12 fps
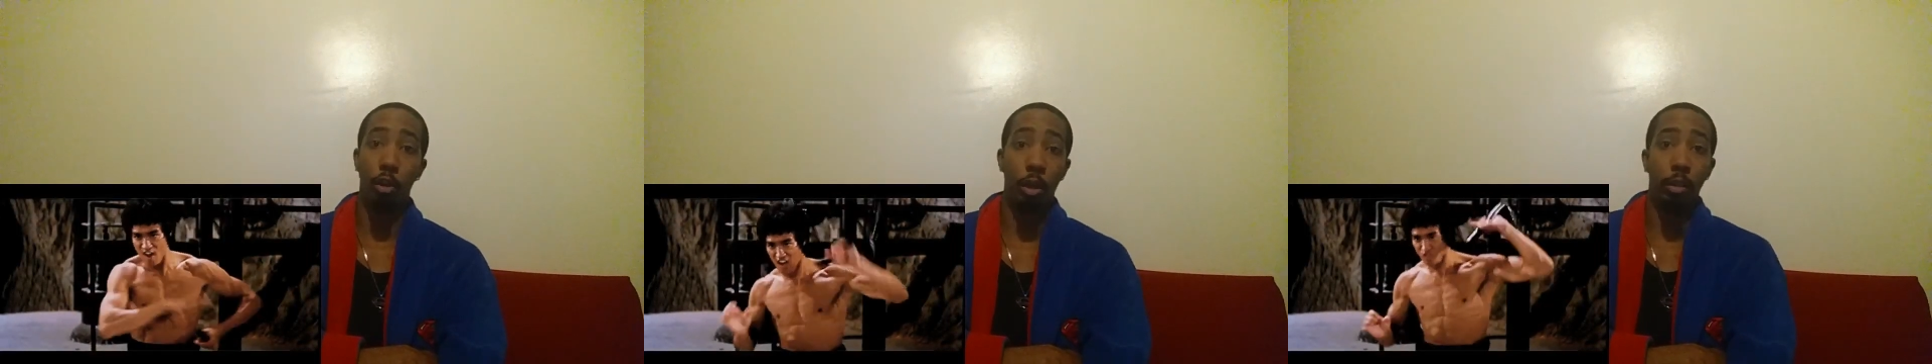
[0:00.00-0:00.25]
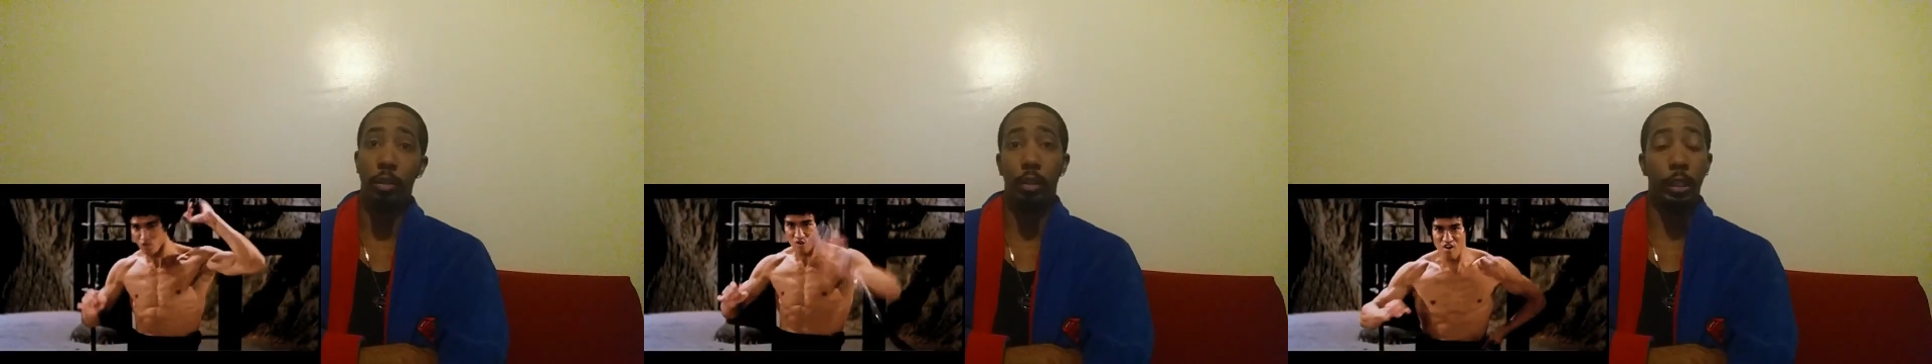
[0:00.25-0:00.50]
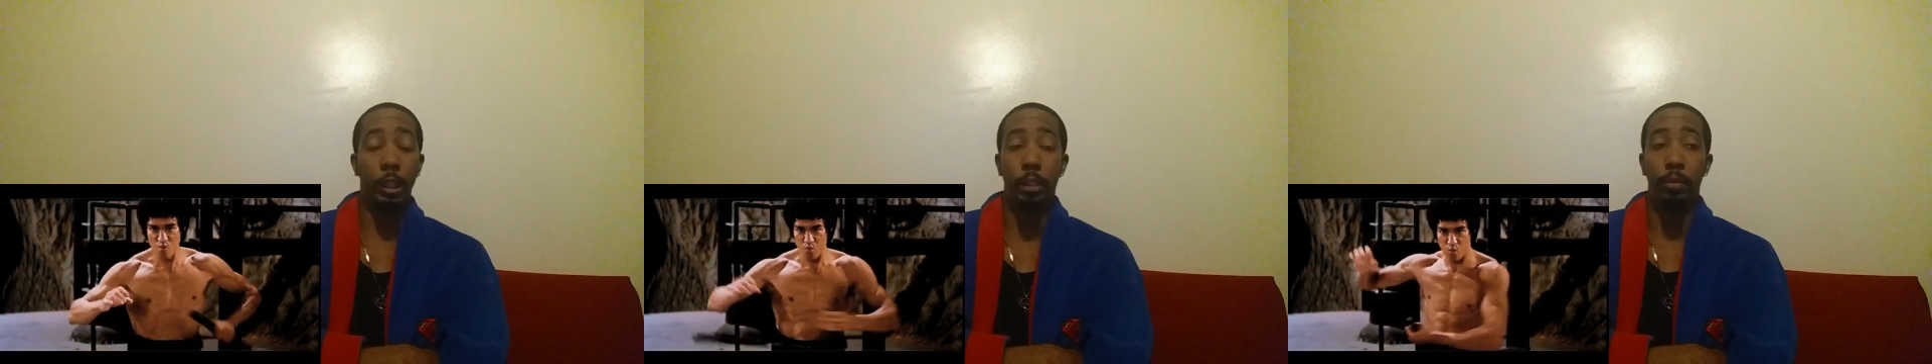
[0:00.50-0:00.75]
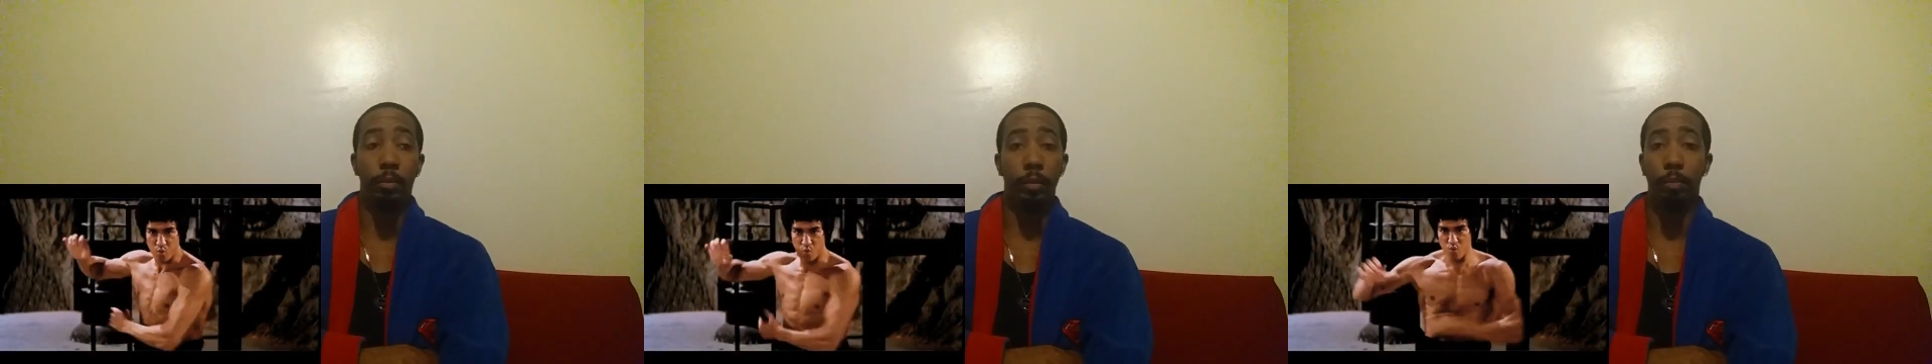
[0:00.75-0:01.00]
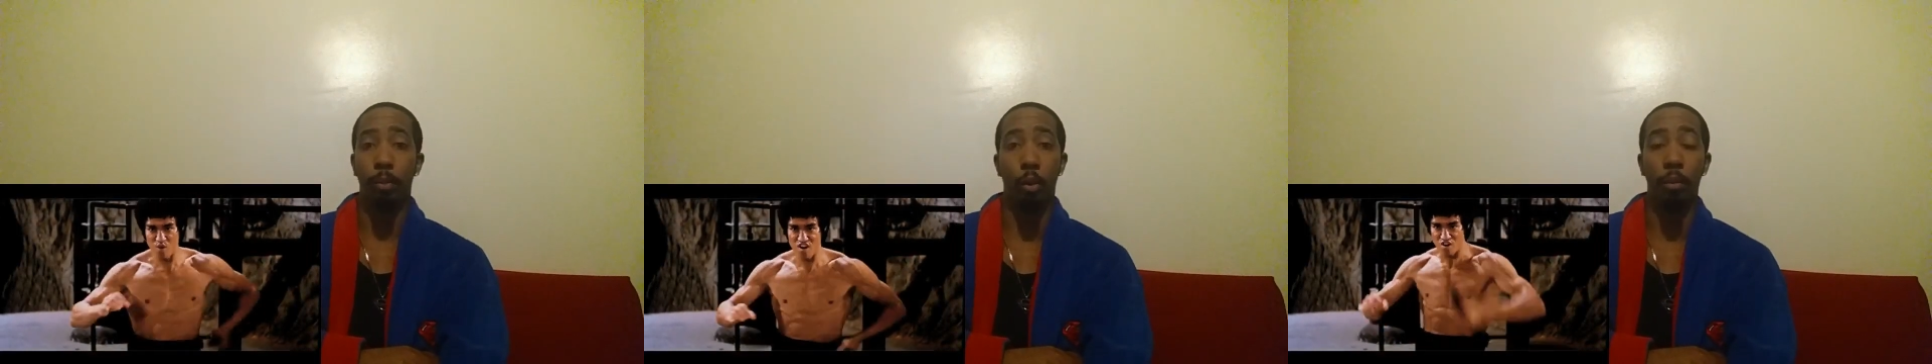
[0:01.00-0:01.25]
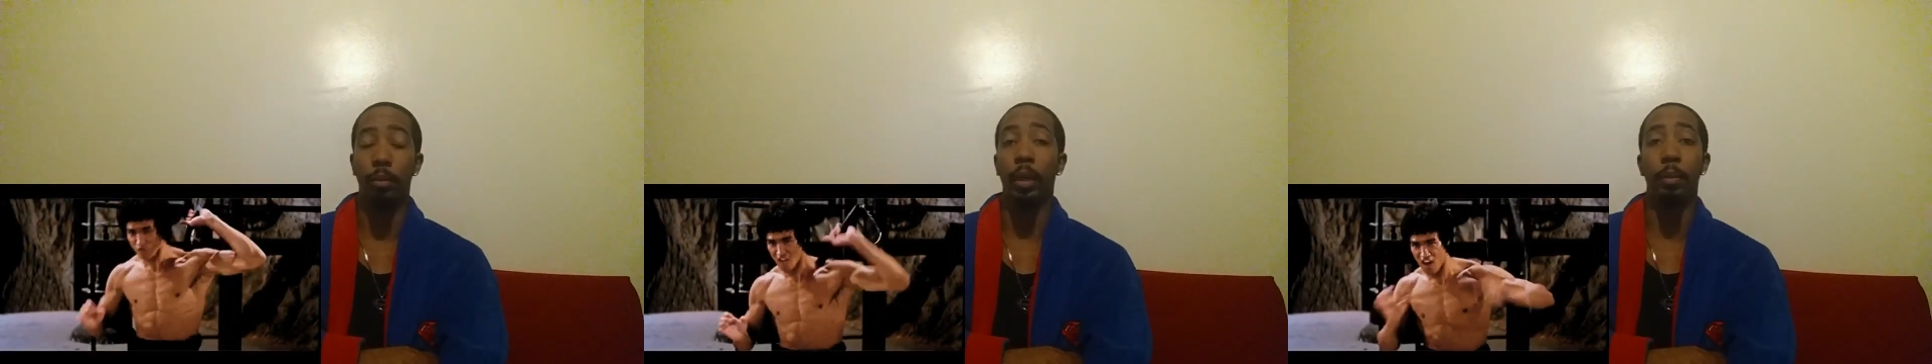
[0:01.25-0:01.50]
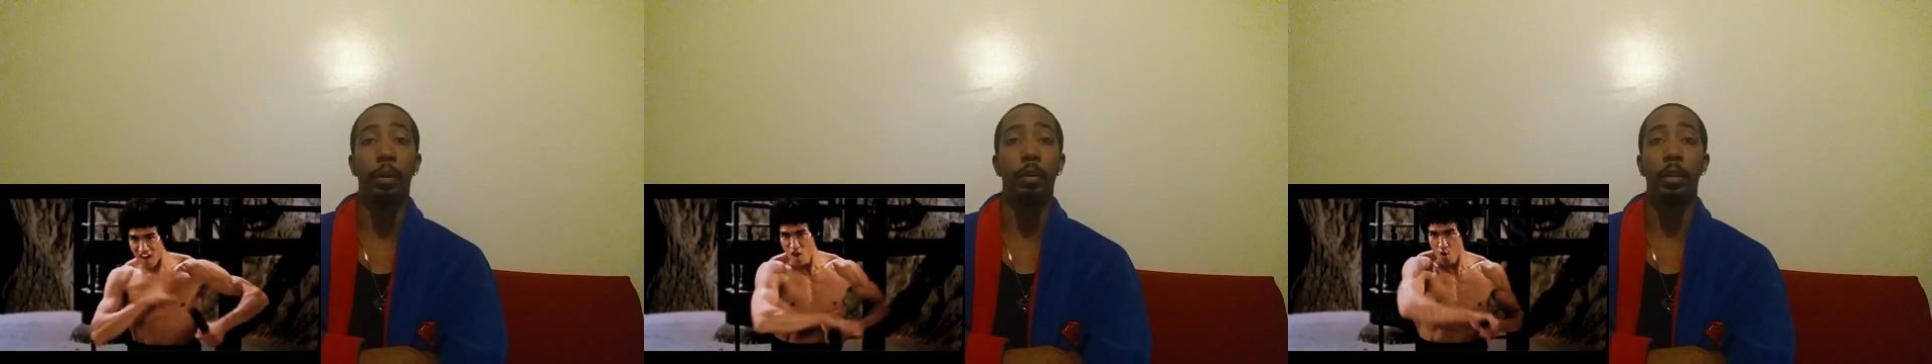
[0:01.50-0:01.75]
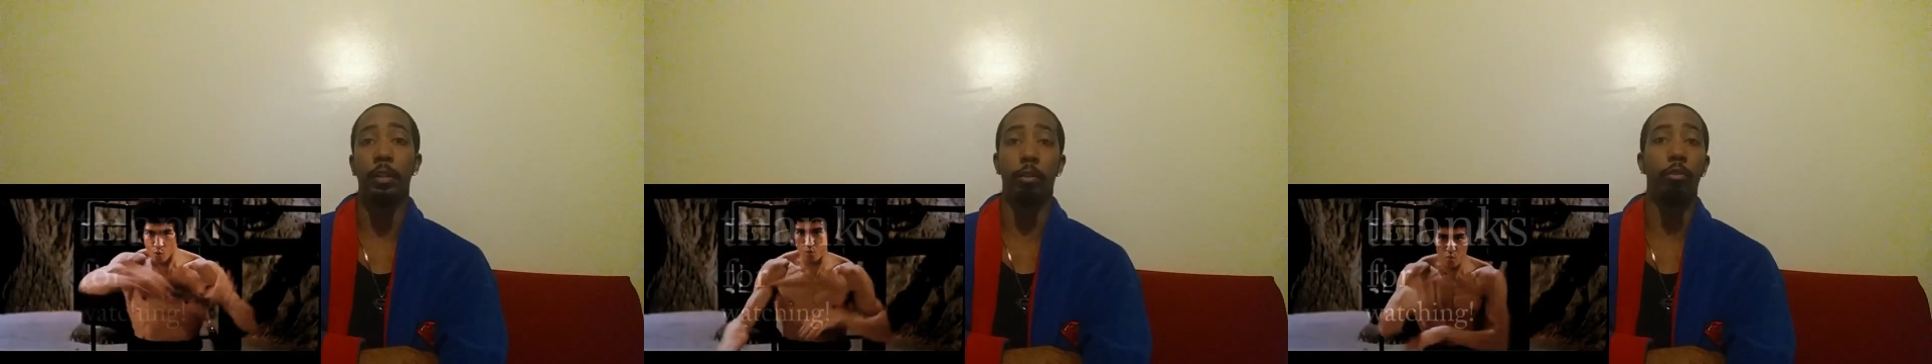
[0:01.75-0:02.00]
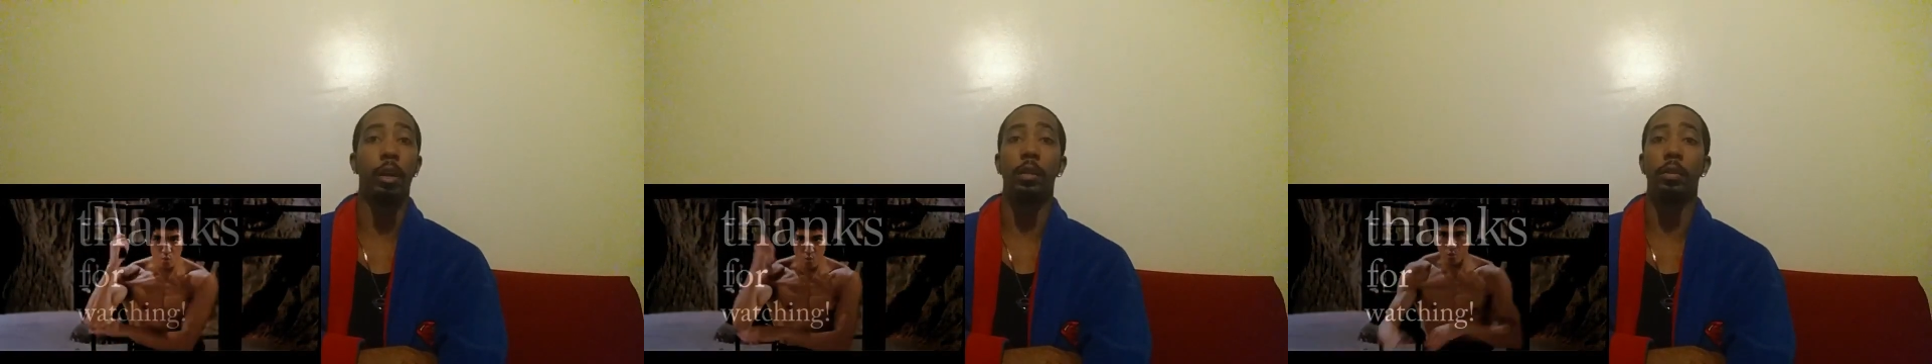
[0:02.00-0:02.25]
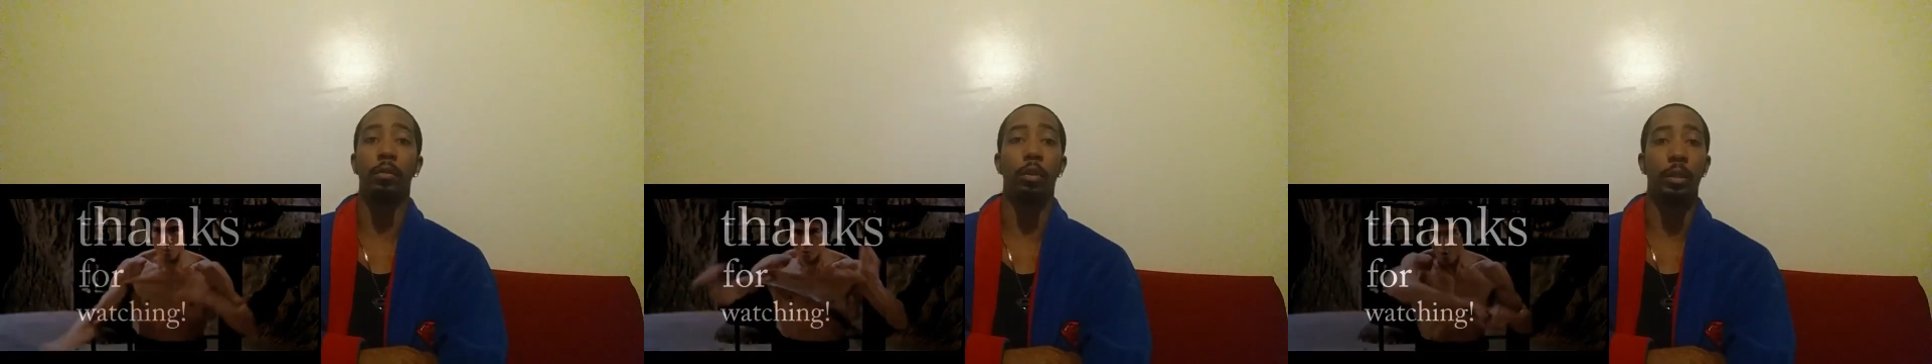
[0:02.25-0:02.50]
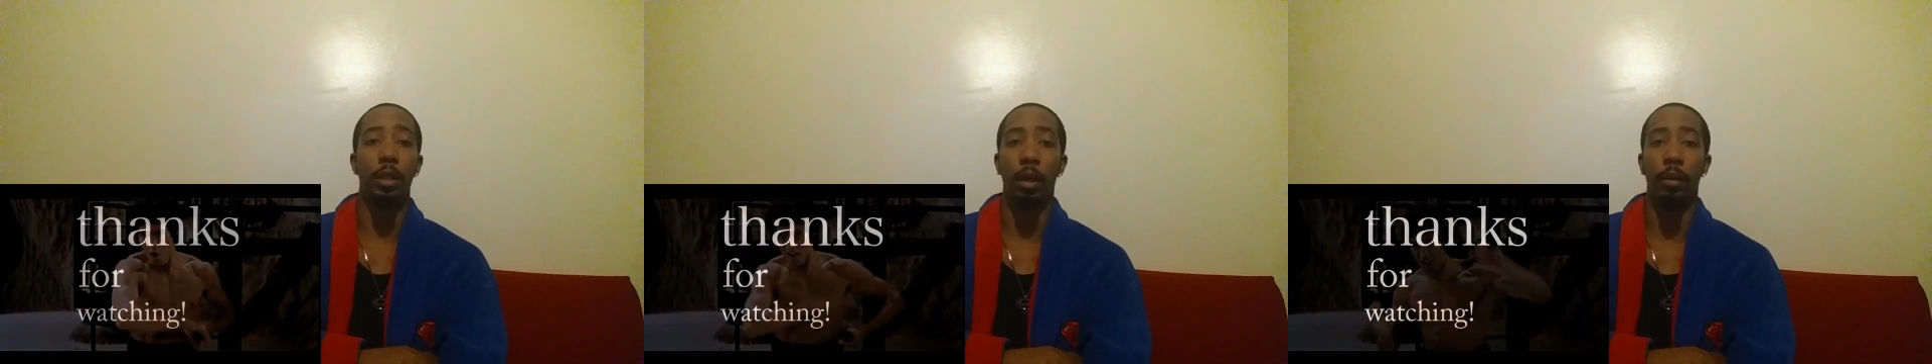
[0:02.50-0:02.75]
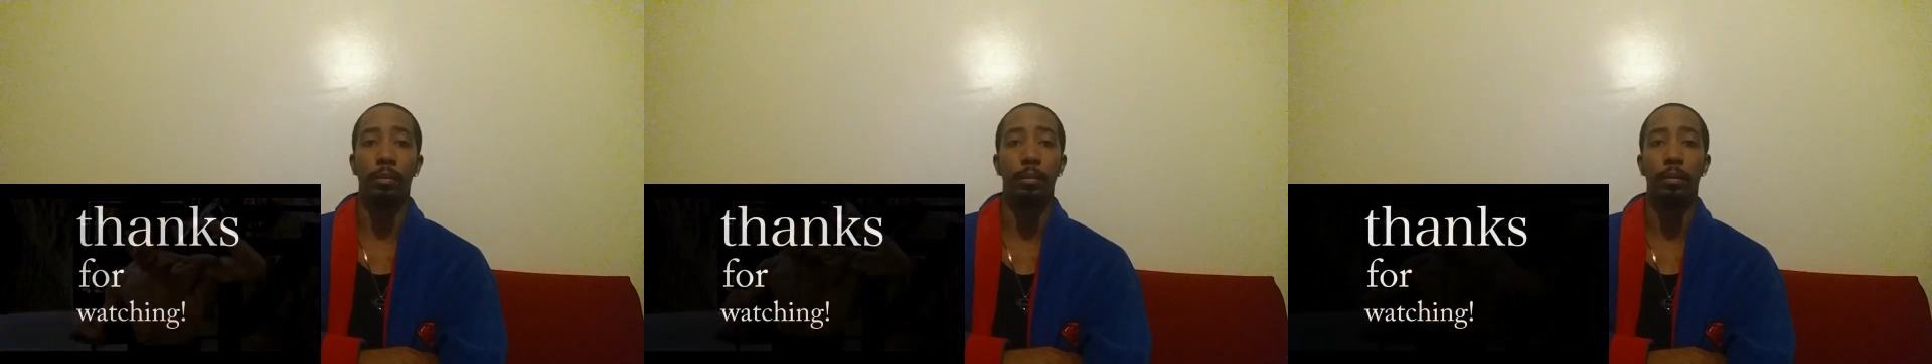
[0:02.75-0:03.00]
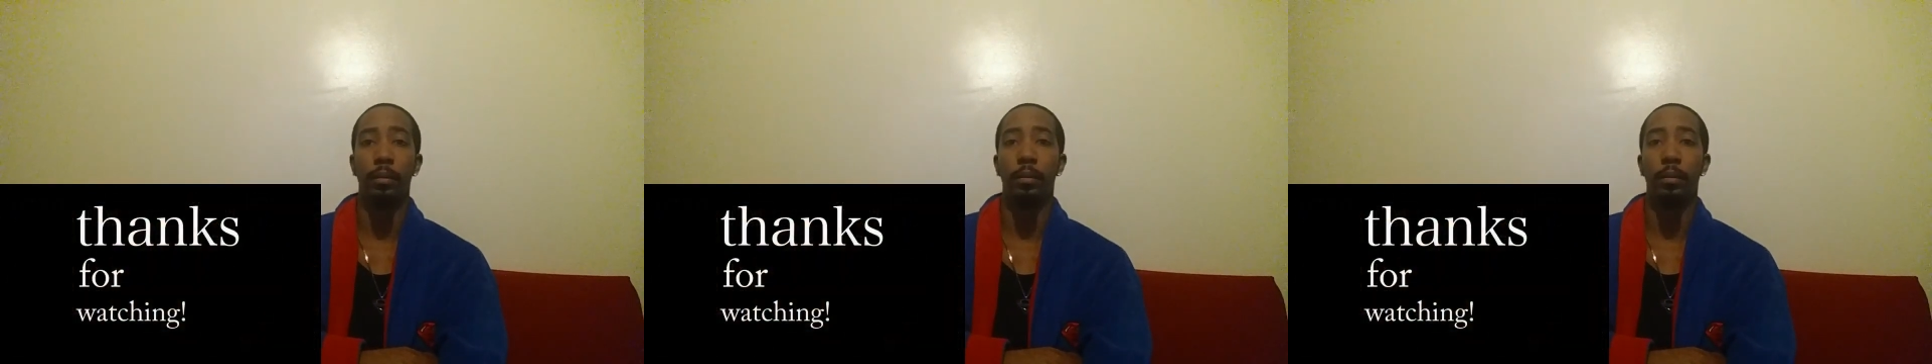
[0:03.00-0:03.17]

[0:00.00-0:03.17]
he's he's point blank period. He's the greatest of all time.